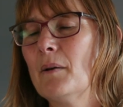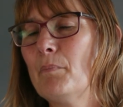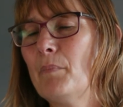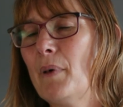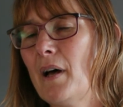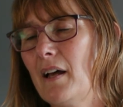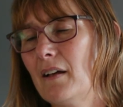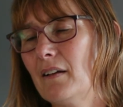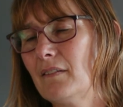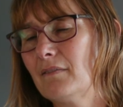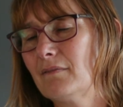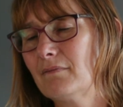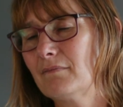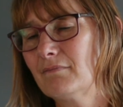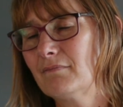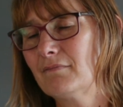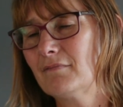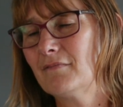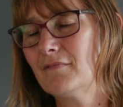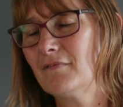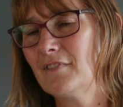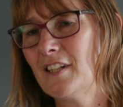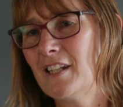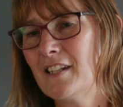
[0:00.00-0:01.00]
But
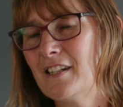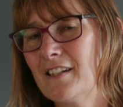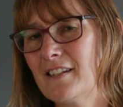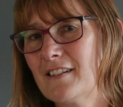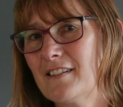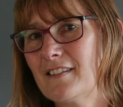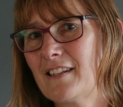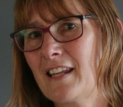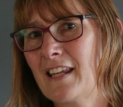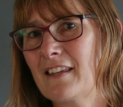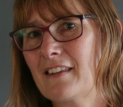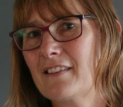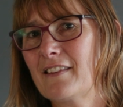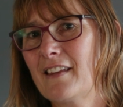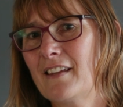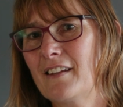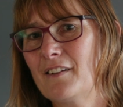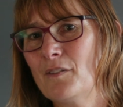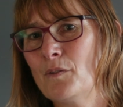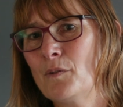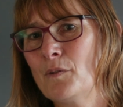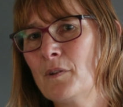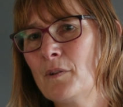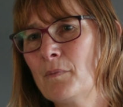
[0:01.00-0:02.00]
you just think
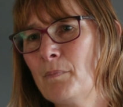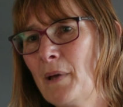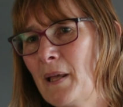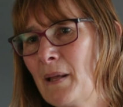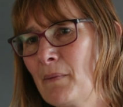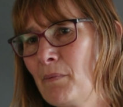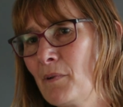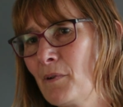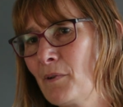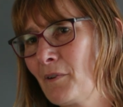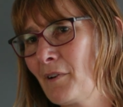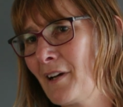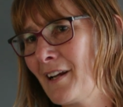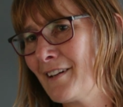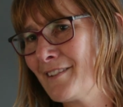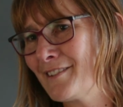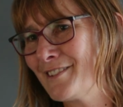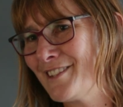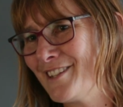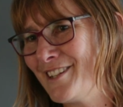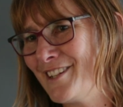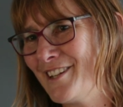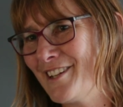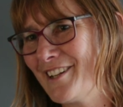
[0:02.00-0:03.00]
that all the people
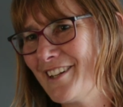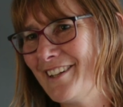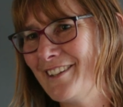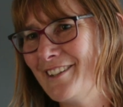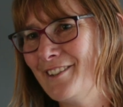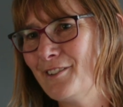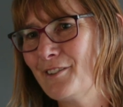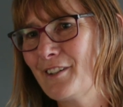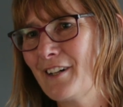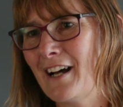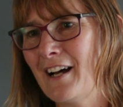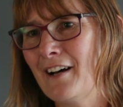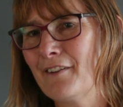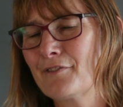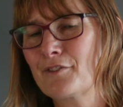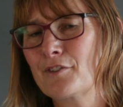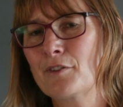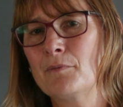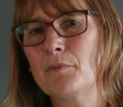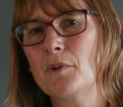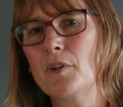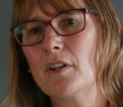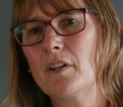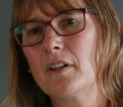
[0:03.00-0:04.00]
around you, you can look
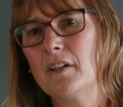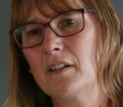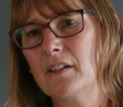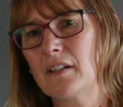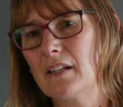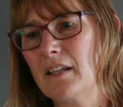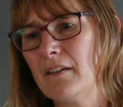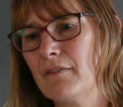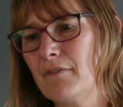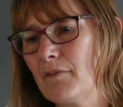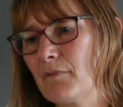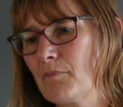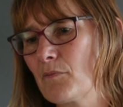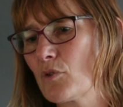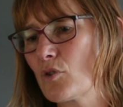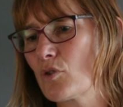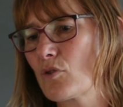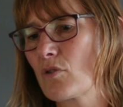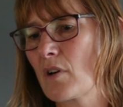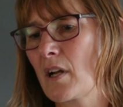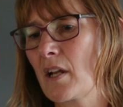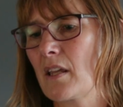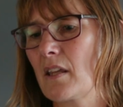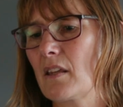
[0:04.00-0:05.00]
after them, you can give them
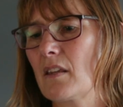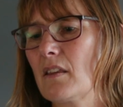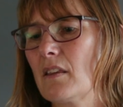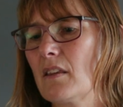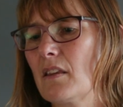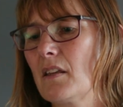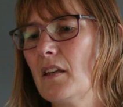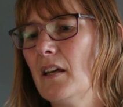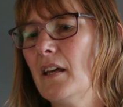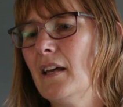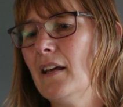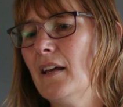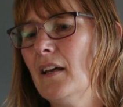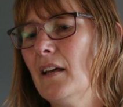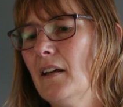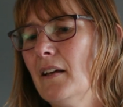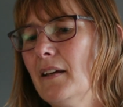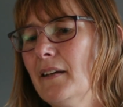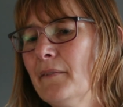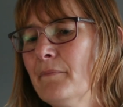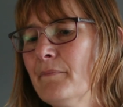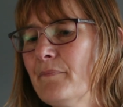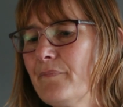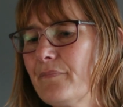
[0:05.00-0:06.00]
strength.
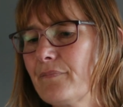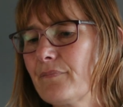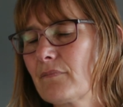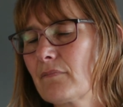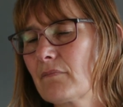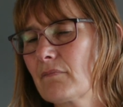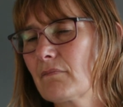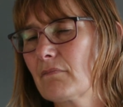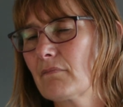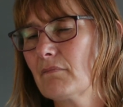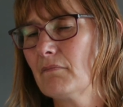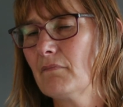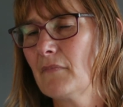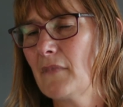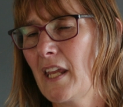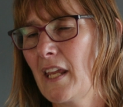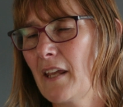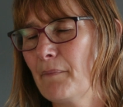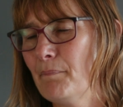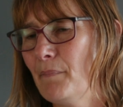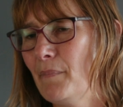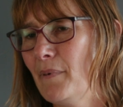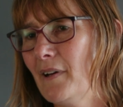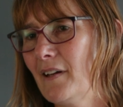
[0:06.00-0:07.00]
Yeah,